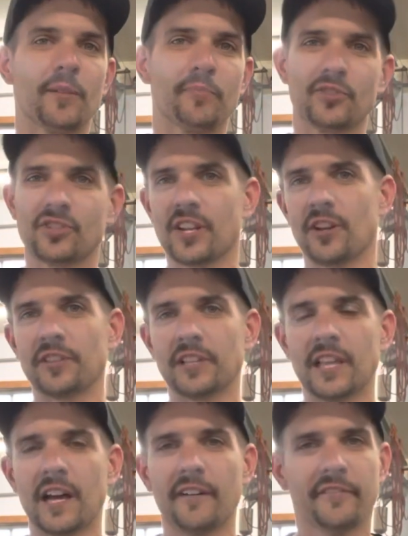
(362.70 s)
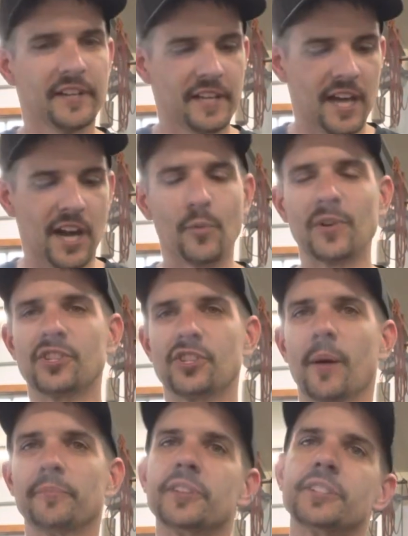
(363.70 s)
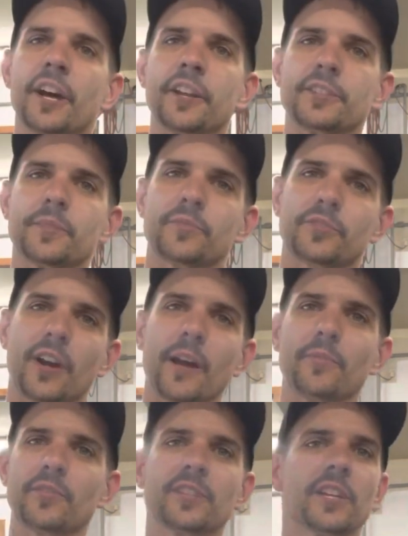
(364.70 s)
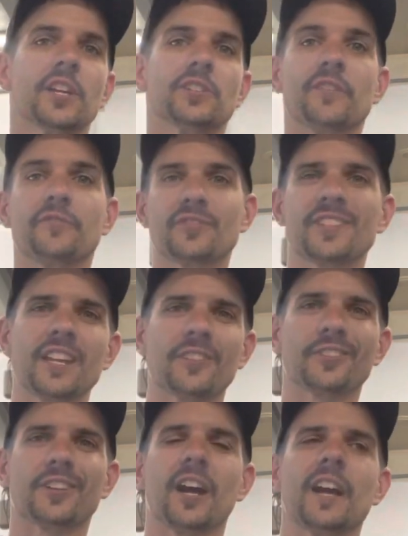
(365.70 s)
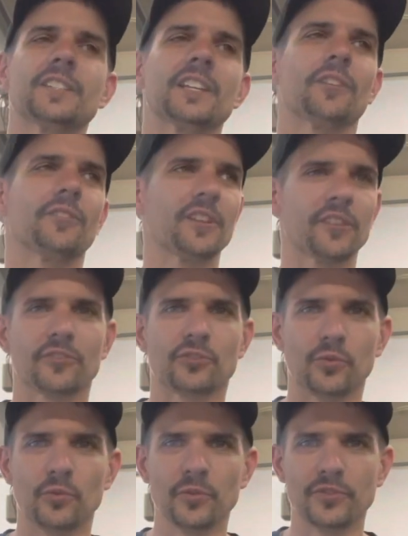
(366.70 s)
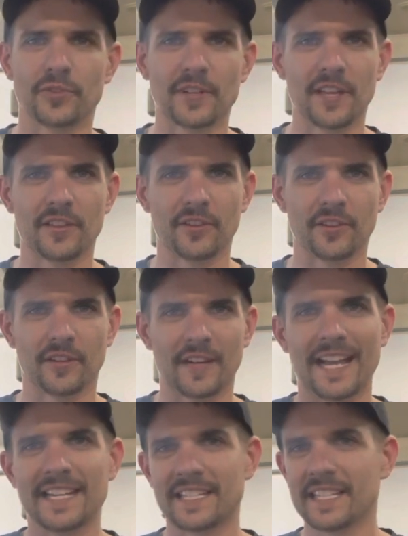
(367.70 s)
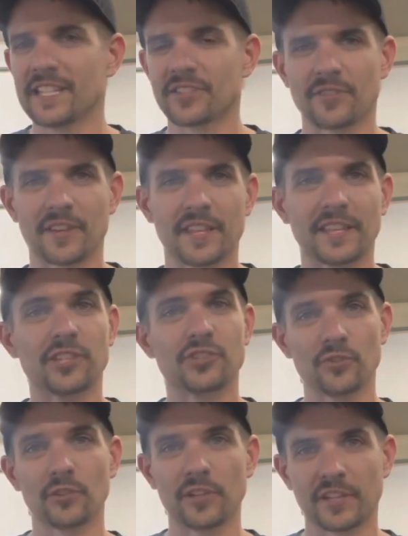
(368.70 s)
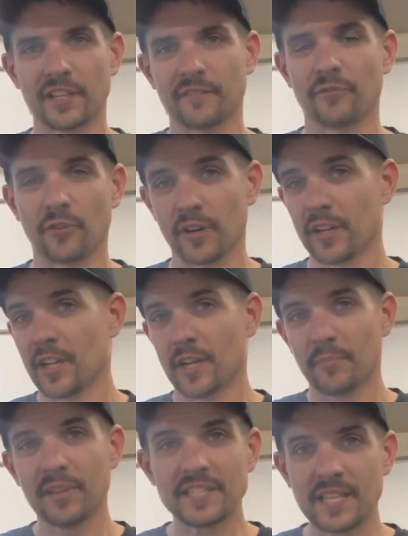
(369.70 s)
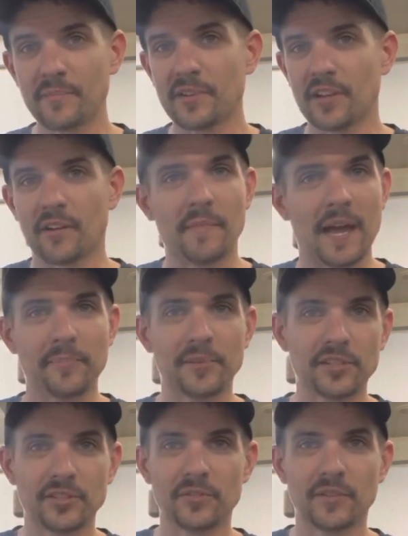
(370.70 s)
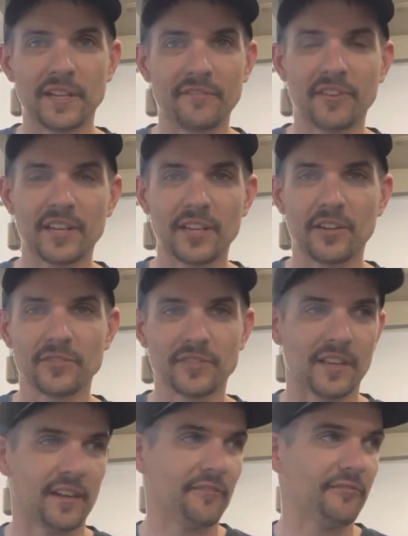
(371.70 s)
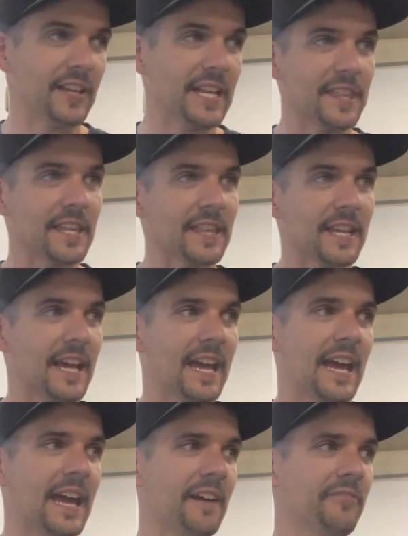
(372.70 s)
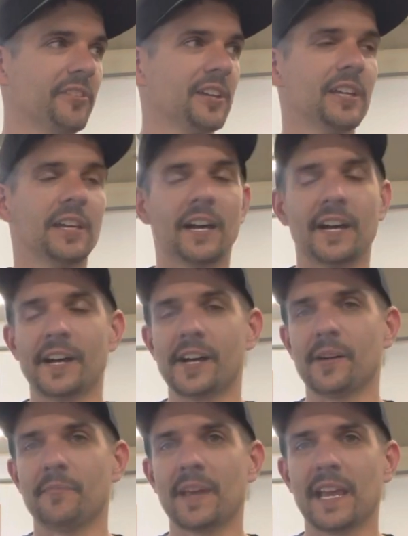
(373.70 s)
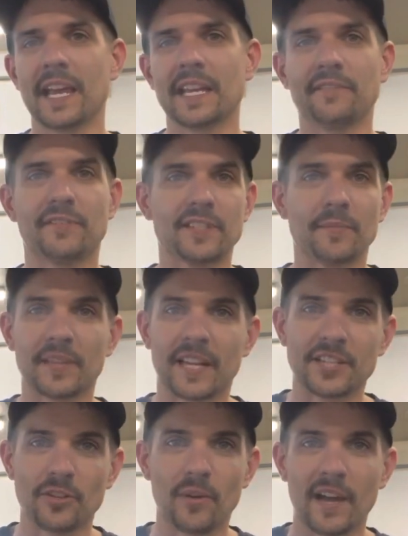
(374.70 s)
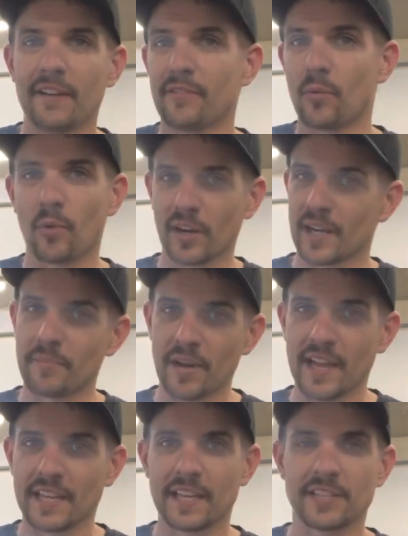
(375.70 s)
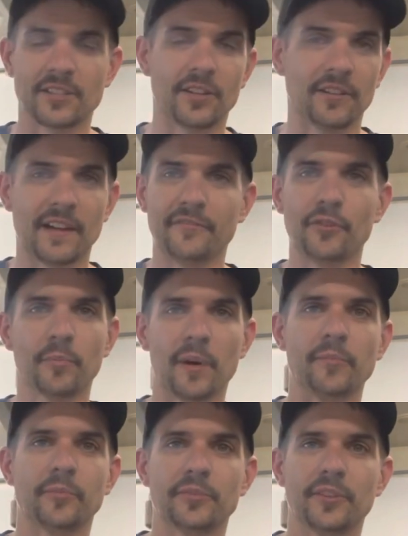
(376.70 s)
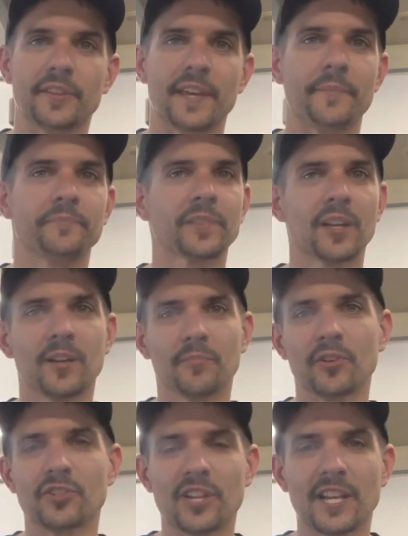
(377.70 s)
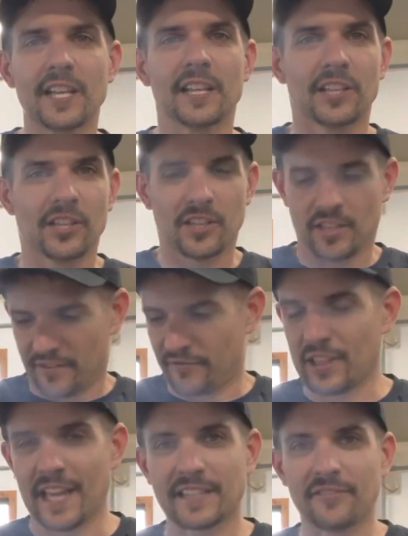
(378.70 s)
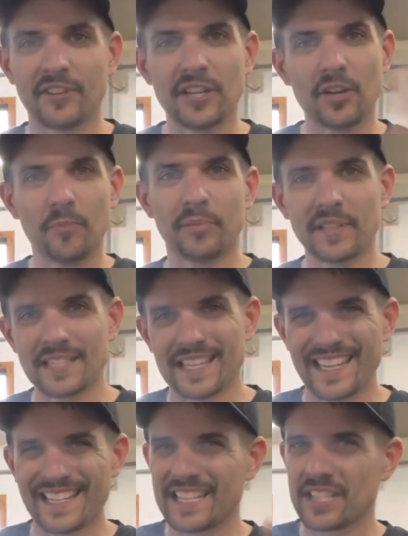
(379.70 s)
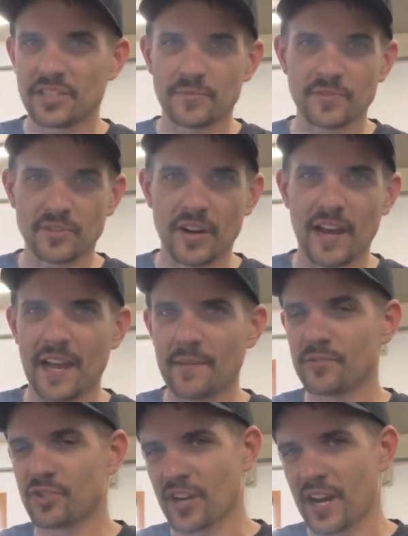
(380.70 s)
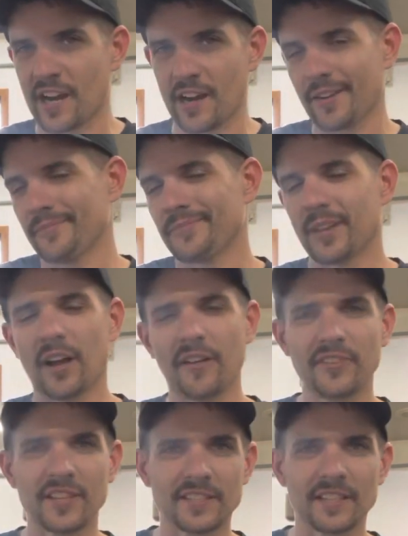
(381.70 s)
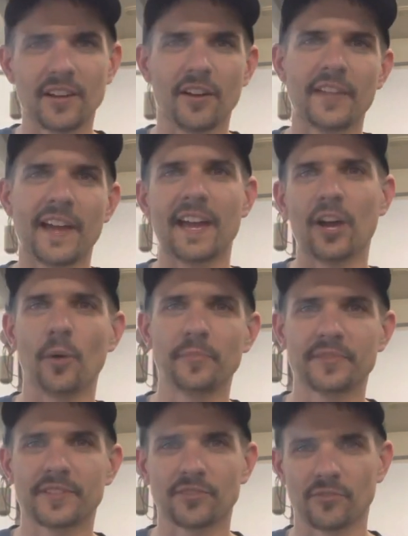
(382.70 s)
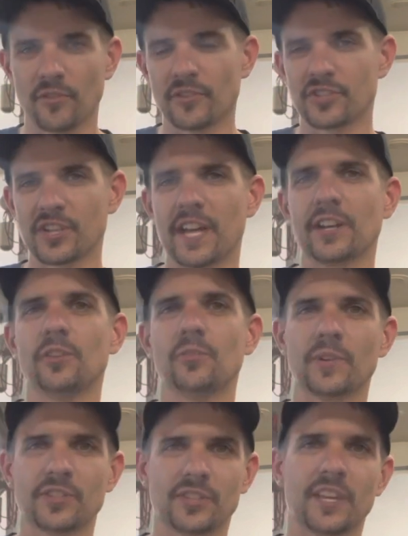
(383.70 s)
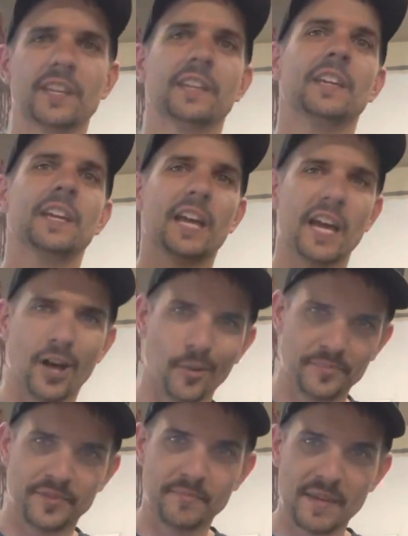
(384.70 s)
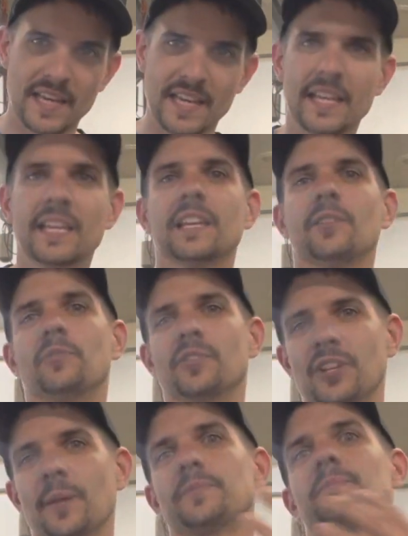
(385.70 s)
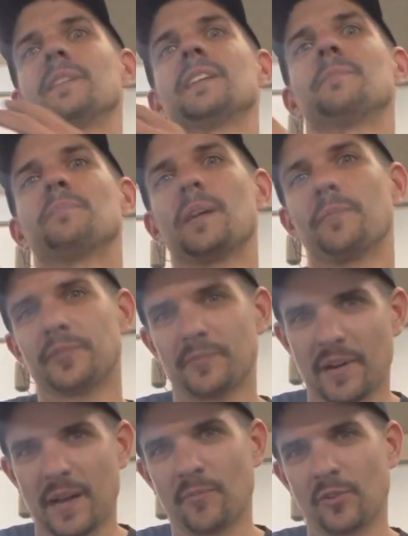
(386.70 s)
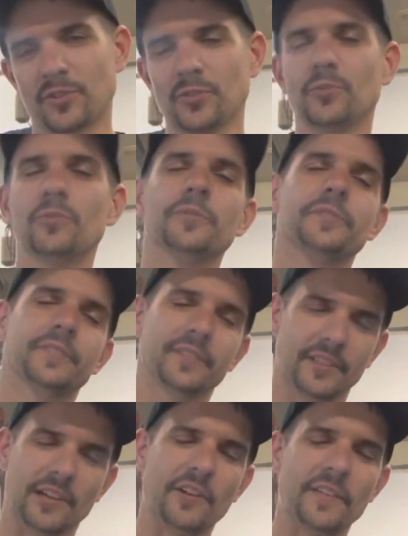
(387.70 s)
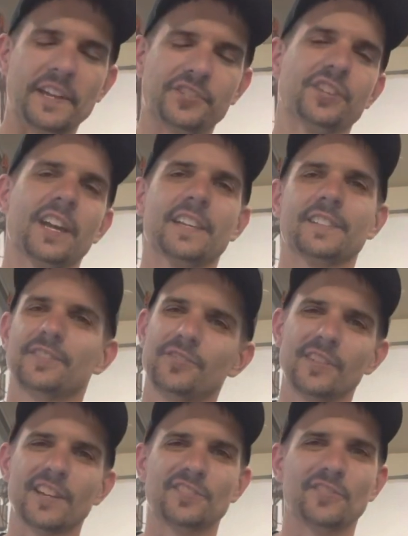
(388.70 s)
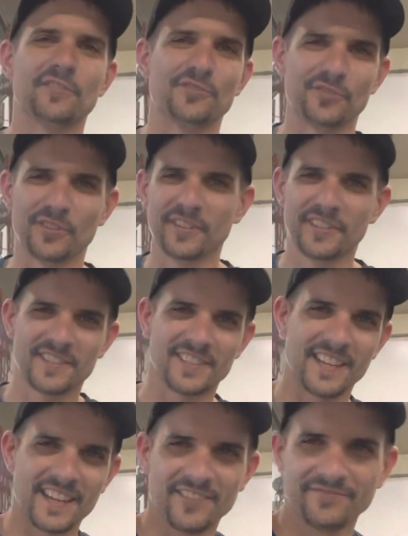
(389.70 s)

Appreciate all the love. We jumped a ton in subscribers. So if there's any other content or any other tools or any other ideas or anything that you're looking for, please let me know. I'm happy to do any videos of anything that I have. And if it's something I don't have, I'll work at buying it. So I have no problem doing that. Appreciate it. If you like the video, please like it, subscribe, share. Obviously, all that helps grow the channel, which then helps me be able to buy more tools, all that jazz. You guys know the drill. See ya.